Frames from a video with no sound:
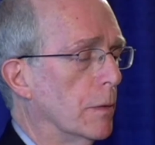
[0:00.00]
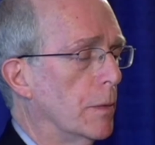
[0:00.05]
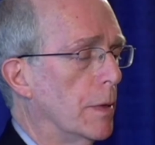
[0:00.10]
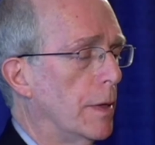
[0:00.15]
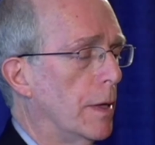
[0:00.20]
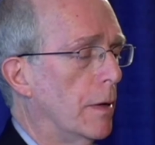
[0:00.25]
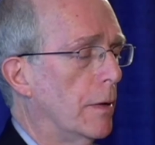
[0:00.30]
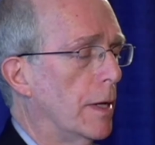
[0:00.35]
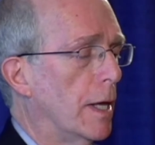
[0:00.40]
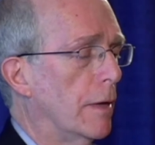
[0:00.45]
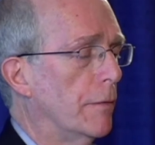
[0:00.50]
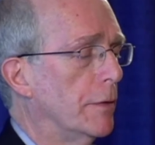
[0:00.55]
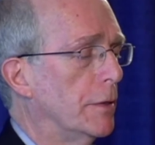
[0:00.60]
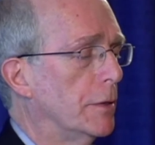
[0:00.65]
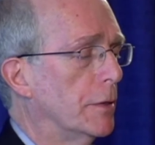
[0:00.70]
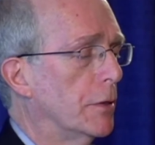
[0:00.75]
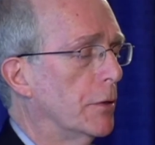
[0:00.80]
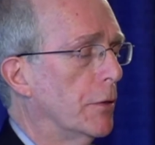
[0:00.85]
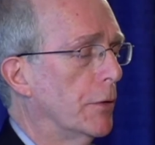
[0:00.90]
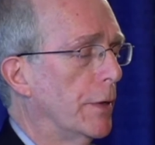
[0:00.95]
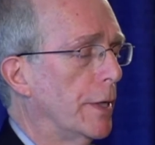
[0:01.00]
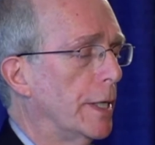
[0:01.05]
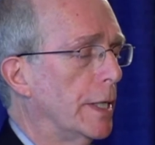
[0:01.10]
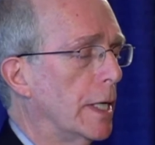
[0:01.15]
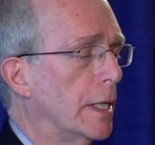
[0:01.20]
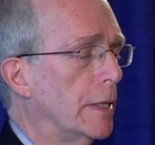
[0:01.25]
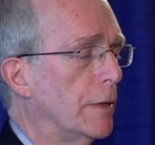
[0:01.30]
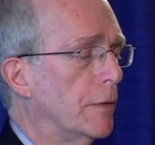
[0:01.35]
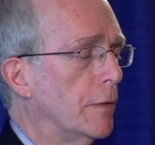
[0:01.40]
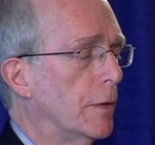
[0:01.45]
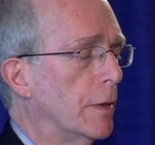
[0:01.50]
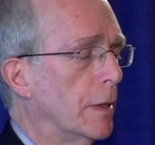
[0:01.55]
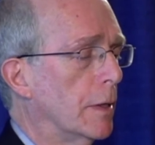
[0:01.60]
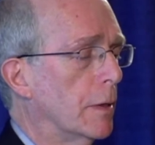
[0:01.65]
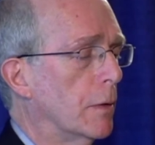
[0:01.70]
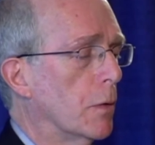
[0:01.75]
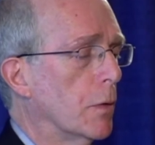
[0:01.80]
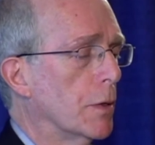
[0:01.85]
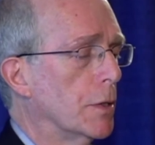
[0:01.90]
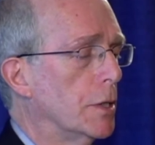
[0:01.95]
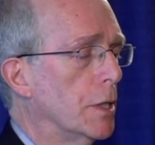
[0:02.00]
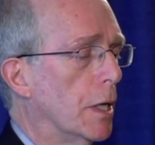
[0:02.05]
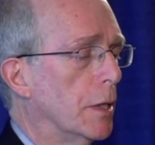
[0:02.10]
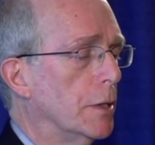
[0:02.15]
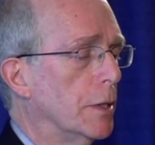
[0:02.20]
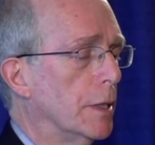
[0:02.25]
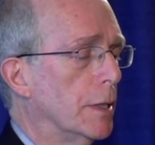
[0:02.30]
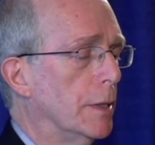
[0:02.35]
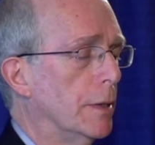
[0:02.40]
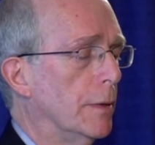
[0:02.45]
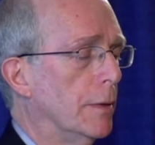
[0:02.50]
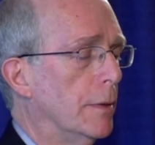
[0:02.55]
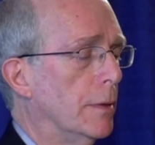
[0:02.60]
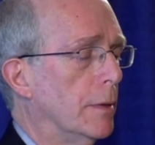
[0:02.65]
without having to create anything or judge it.